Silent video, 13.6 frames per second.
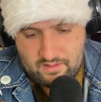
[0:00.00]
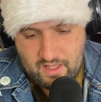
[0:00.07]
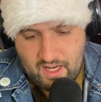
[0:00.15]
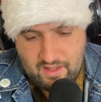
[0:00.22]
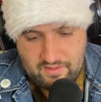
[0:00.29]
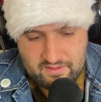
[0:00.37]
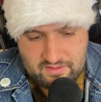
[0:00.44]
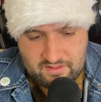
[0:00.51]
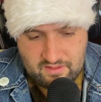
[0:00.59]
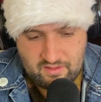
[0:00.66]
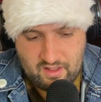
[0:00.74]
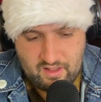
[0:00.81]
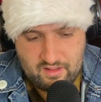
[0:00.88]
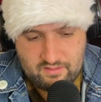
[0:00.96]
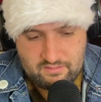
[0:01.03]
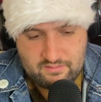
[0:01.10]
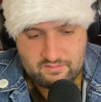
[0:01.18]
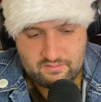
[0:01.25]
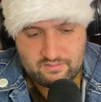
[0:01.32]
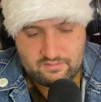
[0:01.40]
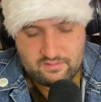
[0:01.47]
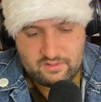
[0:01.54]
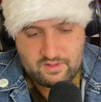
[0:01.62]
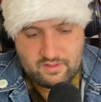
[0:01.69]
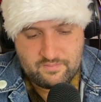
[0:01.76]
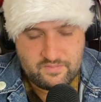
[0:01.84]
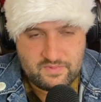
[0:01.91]
Yeah, these are
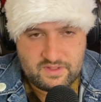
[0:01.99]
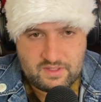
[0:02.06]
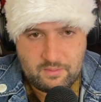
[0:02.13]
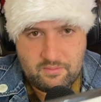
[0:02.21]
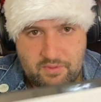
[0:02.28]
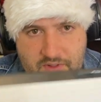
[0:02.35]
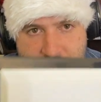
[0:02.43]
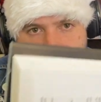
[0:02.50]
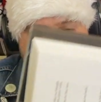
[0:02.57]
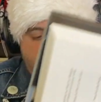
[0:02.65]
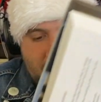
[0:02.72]
some of his